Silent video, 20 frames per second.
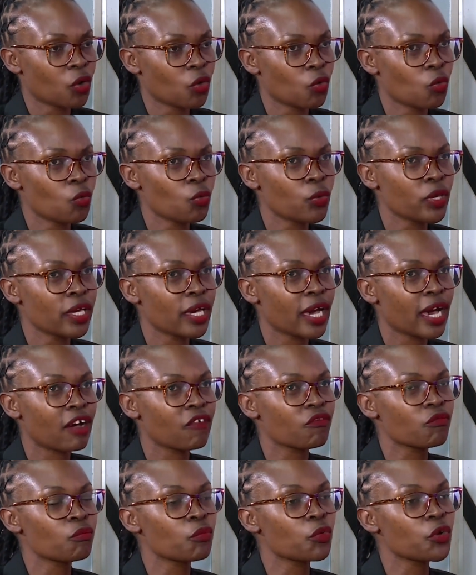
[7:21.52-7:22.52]
We
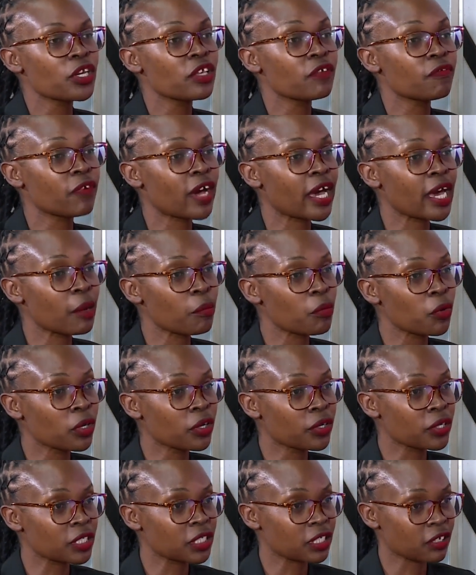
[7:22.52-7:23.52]
have modifiable
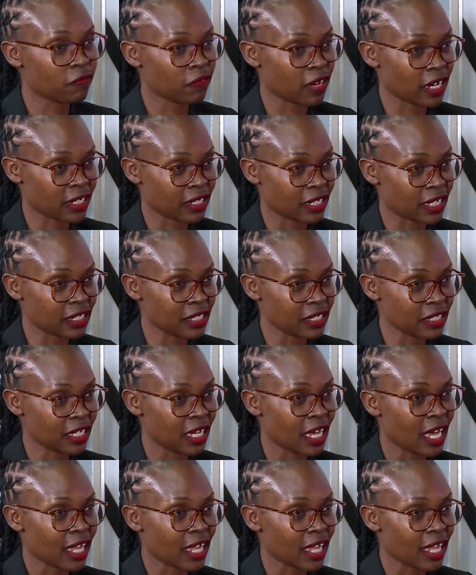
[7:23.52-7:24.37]
risk factors